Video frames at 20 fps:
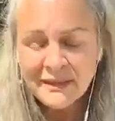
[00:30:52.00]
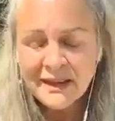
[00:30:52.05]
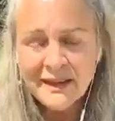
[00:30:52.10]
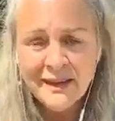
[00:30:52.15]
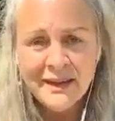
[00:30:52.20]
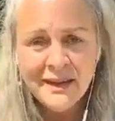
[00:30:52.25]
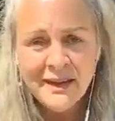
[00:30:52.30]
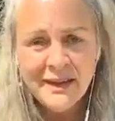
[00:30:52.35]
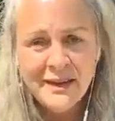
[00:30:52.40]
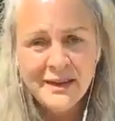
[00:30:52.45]

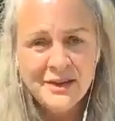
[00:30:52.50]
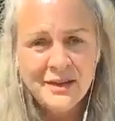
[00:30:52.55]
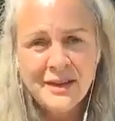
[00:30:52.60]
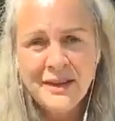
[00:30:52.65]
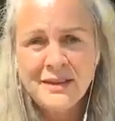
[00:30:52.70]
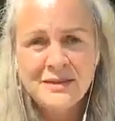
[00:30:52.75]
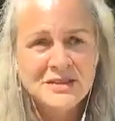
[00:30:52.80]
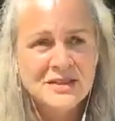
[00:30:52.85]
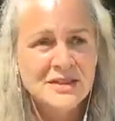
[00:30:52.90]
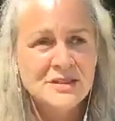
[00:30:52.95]

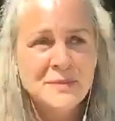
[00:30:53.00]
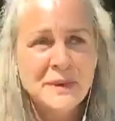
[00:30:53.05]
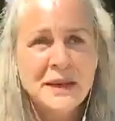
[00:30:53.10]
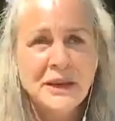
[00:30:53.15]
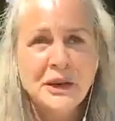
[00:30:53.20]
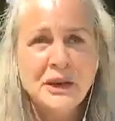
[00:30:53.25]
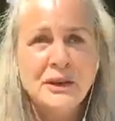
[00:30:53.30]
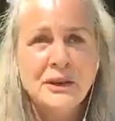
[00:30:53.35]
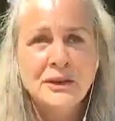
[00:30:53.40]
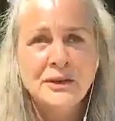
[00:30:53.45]
there's just been a
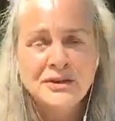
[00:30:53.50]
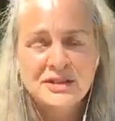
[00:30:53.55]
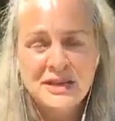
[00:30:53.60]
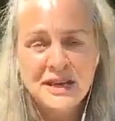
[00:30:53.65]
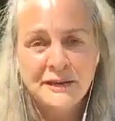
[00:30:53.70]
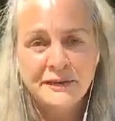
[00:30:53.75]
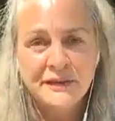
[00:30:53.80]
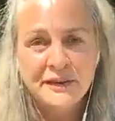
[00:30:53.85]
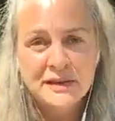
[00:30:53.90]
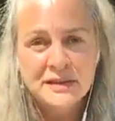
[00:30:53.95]
huge
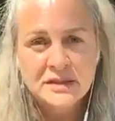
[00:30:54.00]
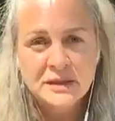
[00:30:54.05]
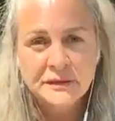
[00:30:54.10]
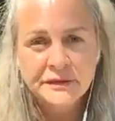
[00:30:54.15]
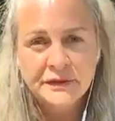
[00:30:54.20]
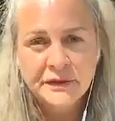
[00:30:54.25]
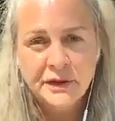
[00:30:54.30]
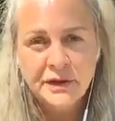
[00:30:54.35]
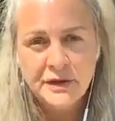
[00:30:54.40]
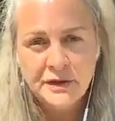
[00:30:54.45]
effort of
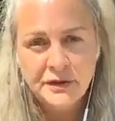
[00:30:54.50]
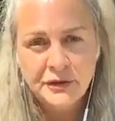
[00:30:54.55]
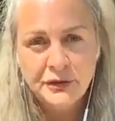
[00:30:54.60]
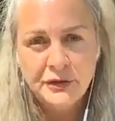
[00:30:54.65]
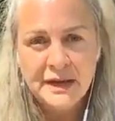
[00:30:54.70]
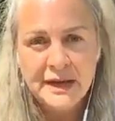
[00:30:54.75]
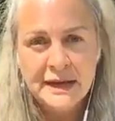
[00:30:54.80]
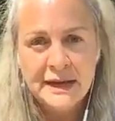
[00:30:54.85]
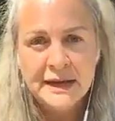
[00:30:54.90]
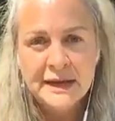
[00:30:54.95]

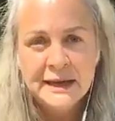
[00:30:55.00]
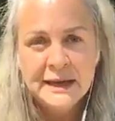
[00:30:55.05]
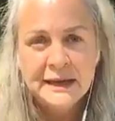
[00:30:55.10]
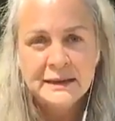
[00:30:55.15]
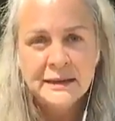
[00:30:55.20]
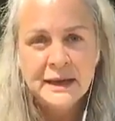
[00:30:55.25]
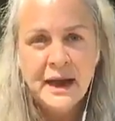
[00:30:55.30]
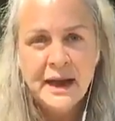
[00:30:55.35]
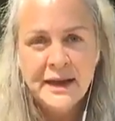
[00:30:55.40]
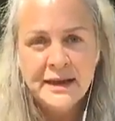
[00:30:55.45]
33
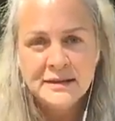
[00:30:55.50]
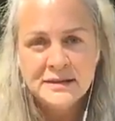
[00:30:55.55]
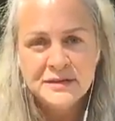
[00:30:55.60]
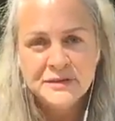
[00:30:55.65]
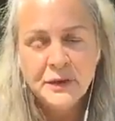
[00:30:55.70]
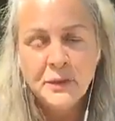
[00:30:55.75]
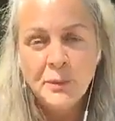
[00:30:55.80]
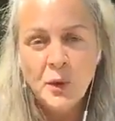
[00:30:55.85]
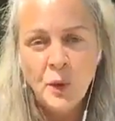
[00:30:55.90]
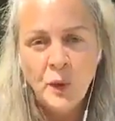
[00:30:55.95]
lions
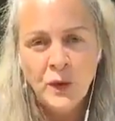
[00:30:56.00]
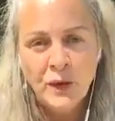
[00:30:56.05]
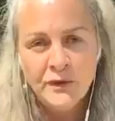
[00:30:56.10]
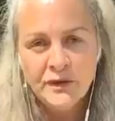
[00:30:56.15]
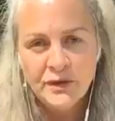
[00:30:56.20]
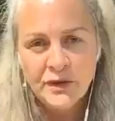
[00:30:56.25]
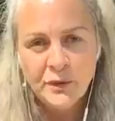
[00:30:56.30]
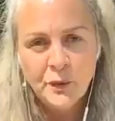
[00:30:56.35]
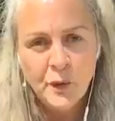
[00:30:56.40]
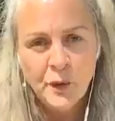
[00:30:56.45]
from all over
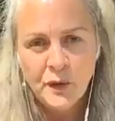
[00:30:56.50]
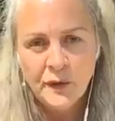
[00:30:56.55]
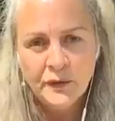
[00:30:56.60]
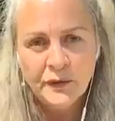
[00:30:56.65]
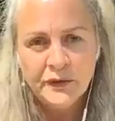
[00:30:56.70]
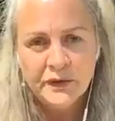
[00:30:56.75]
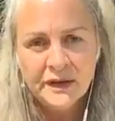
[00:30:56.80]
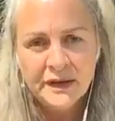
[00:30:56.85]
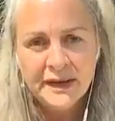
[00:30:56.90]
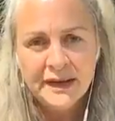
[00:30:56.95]
the world
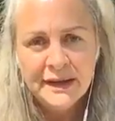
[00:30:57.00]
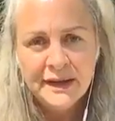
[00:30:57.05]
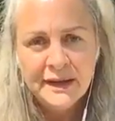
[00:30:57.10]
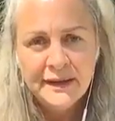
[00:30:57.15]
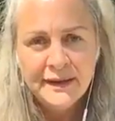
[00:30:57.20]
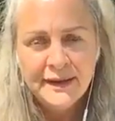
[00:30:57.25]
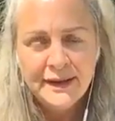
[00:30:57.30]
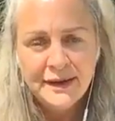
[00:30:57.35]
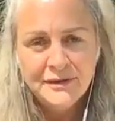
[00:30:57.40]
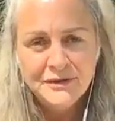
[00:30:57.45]

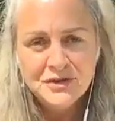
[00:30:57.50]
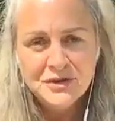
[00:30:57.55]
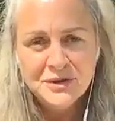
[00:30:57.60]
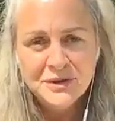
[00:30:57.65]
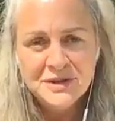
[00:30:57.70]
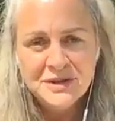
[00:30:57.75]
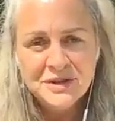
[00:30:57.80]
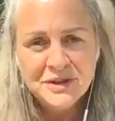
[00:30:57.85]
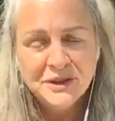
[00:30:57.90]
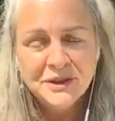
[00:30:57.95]
that have
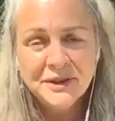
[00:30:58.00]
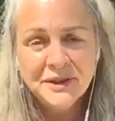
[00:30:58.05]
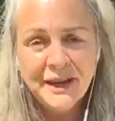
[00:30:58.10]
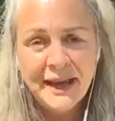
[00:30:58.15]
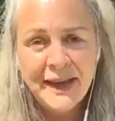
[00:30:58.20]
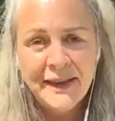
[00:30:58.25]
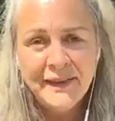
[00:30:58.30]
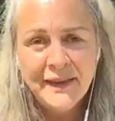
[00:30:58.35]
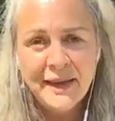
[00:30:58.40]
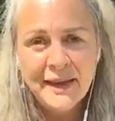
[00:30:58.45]
joined her,
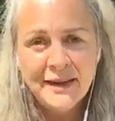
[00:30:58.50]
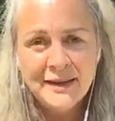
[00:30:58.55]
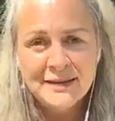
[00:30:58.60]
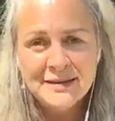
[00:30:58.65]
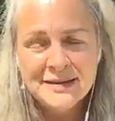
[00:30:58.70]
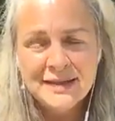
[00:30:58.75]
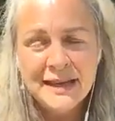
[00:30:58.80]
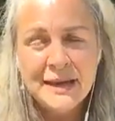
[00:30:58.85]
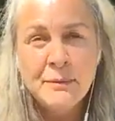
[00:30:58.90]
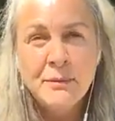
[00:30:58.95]
and that
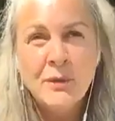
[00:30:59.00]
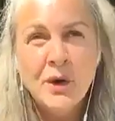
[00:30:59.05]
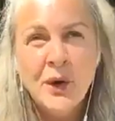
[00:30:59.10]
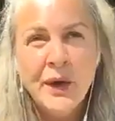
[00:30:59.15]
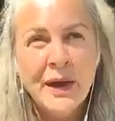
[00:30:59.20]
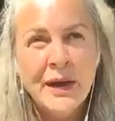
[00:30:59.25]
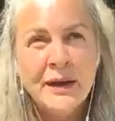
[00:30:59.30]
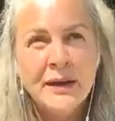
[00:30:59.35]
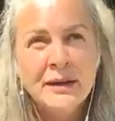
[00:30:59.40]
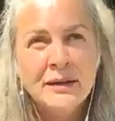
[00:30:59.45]
is
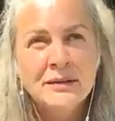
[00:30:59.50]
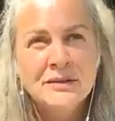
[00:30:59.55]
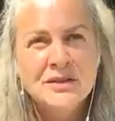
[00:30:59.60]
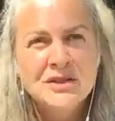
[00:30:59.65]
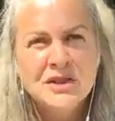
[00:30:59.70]
imoya.org.za.